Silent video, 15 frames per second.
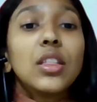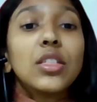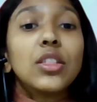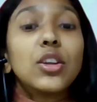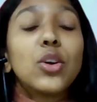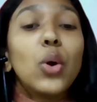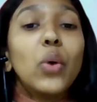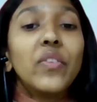The
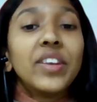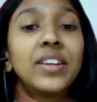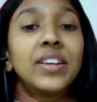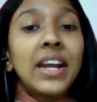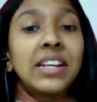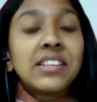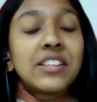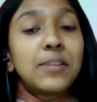
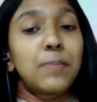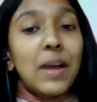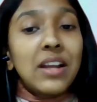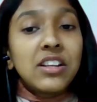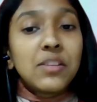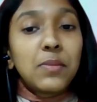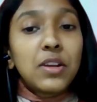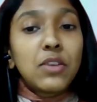COVID-19
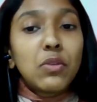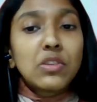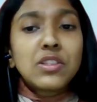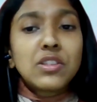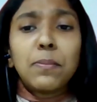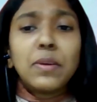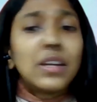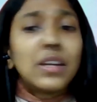pandemic was the
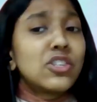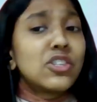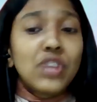biggest